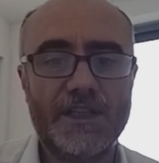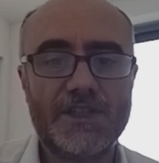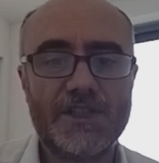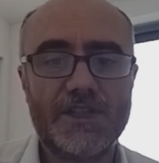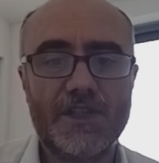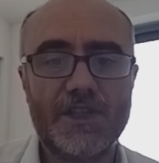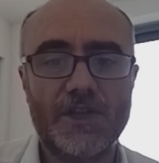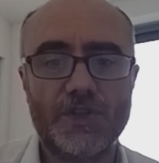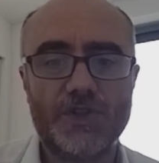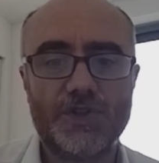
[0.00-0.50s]
in
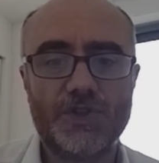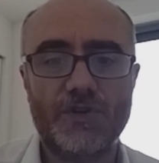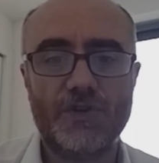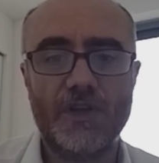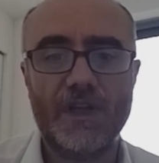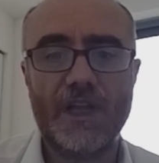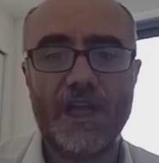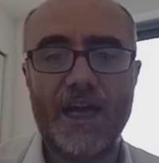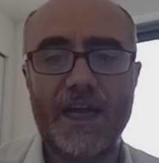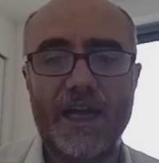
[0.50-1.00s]
its
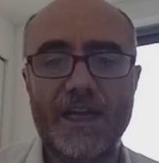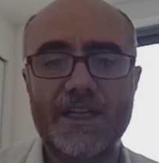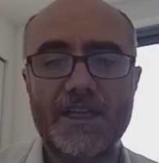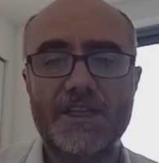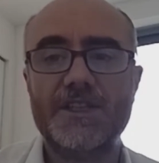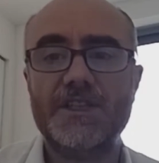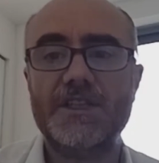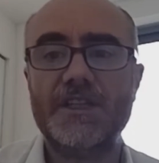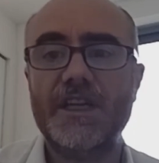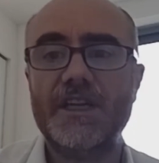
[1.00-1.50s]
cultural
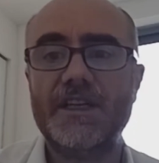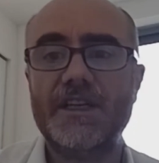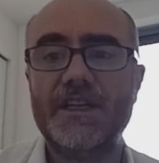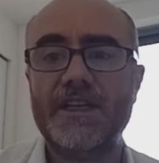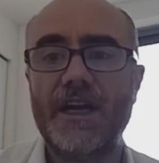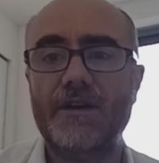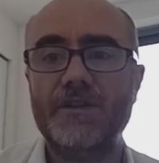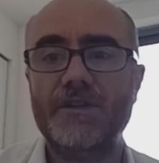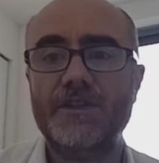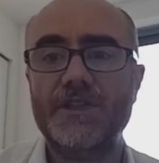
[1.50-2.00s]
identity
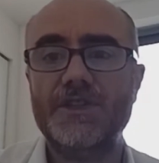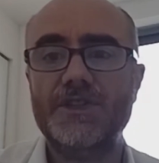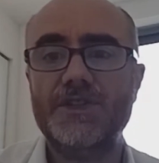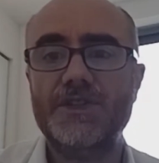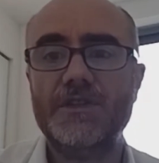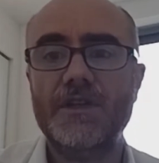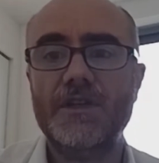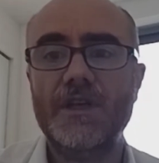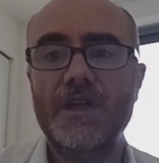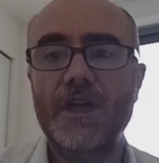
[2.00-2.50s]
and
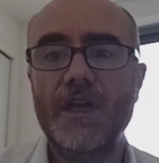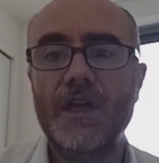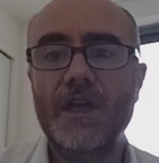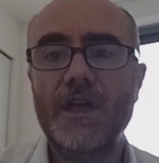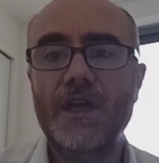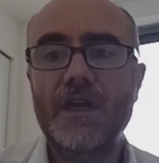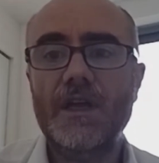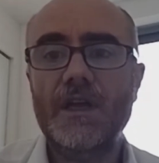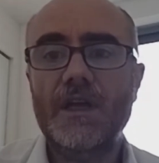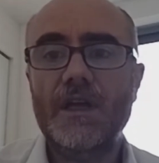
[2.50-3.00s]
heritage.
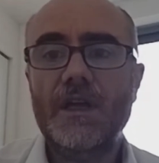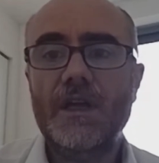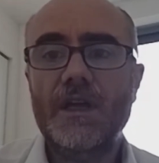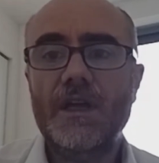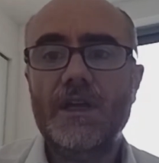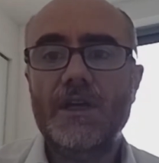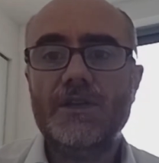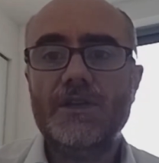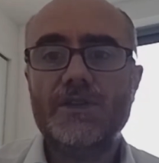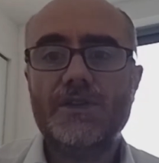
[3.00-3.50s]

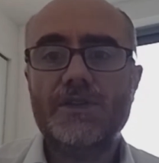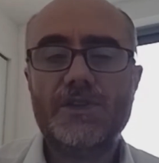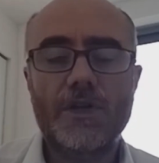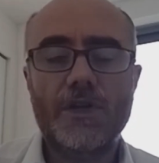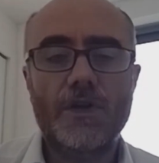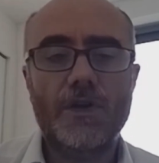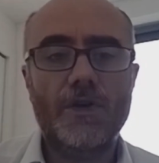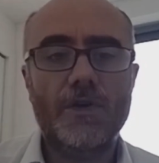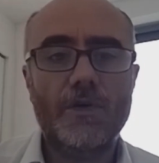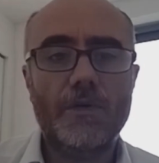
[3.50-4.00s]

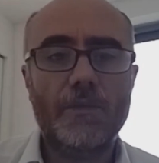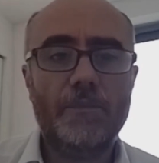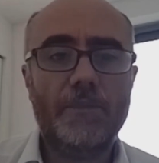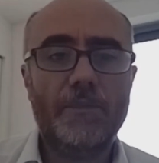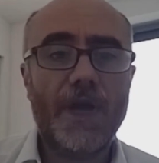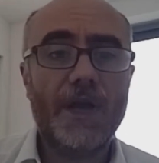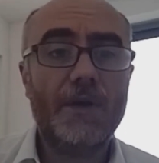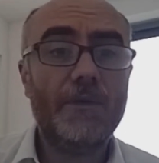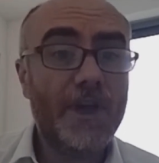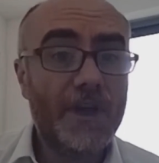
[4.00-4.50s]

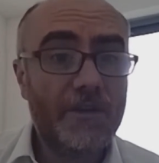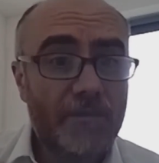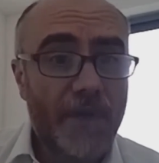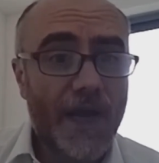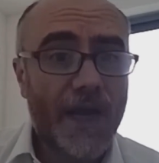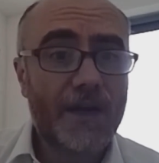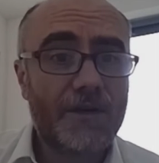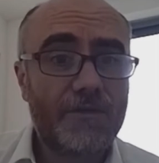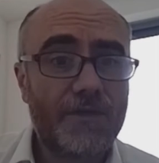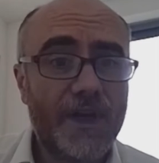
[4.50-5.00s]
So, by way
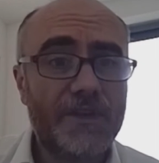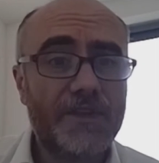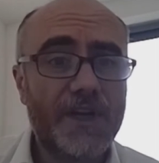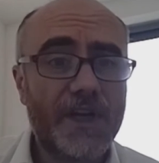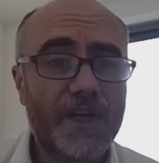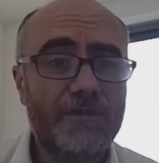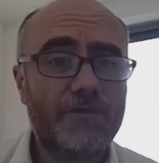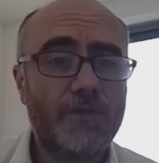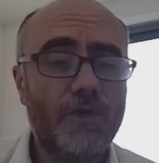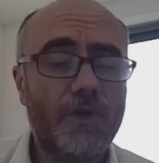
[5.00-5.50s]
of
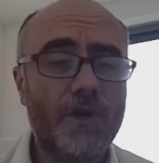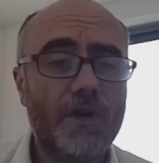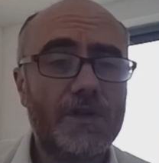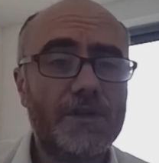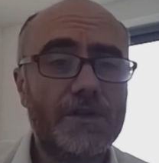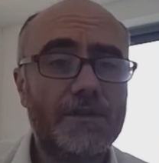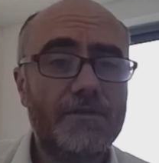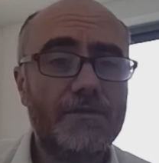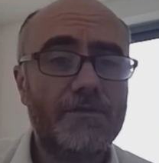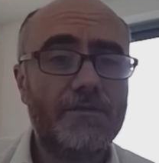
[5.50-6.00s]
background,
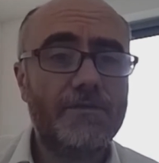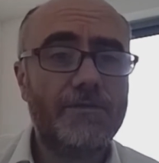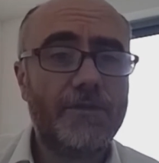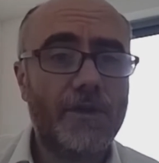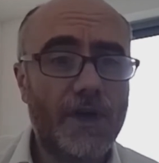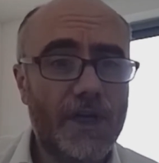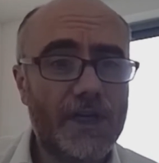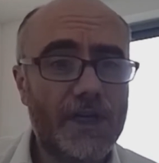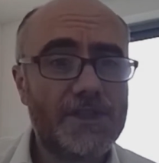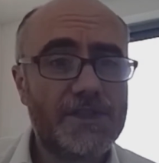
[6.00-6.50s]
therefore,
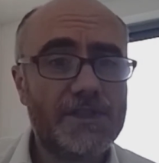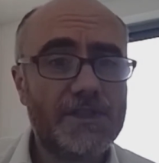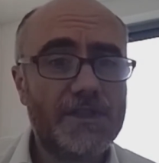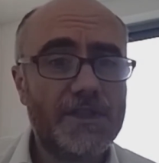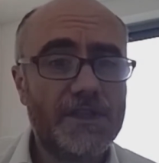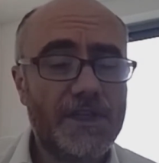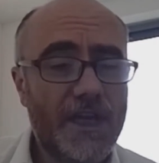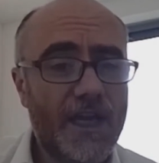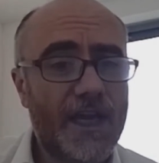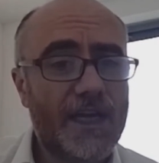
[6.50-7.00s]
for
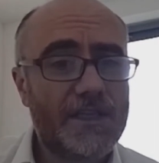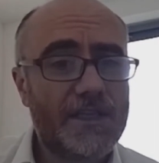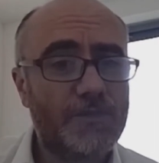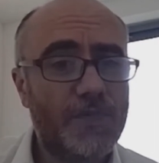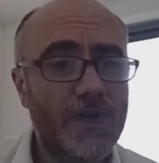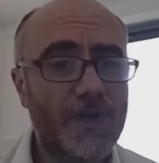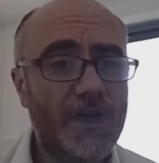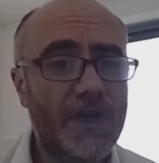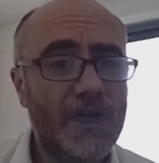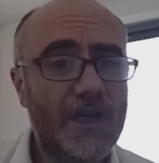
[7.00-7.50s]
us, the
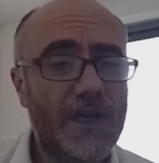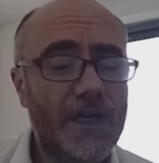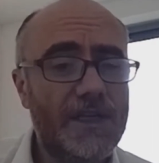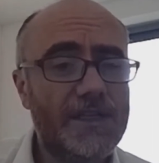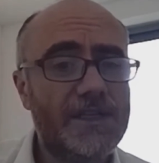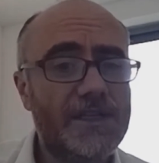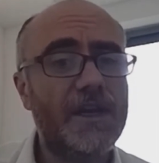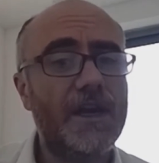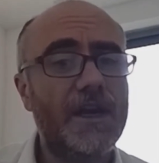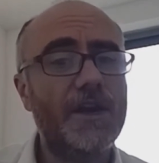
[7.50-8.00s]
diaspora
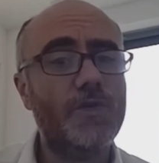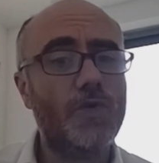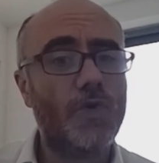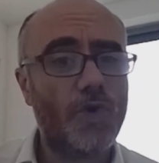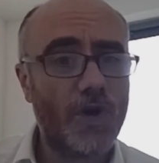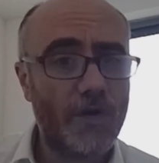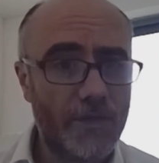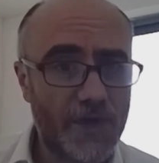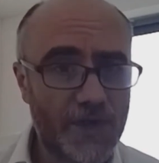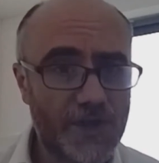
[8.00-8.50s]
is an
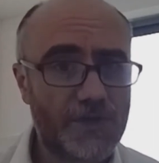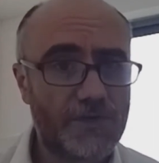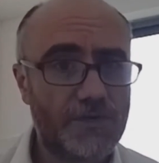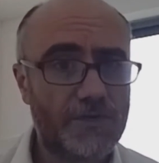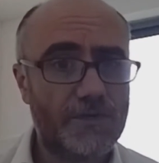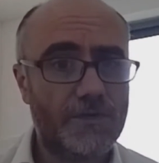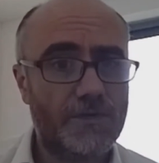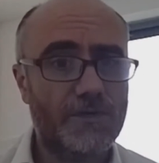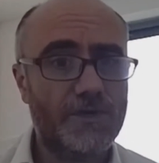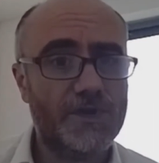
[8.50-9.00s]

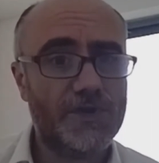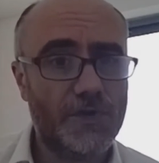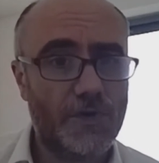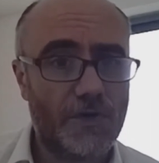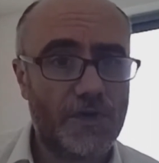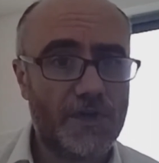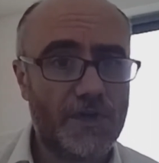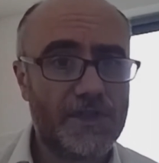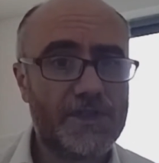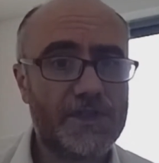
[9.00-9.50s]
enormous
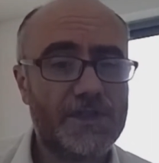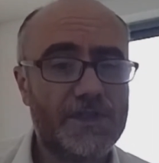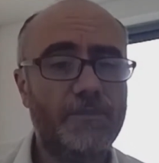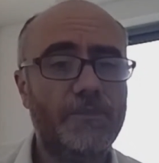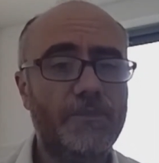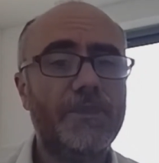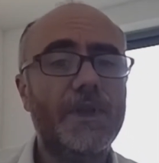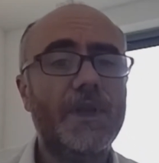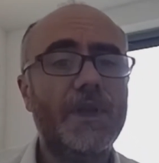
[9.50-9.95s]
resource.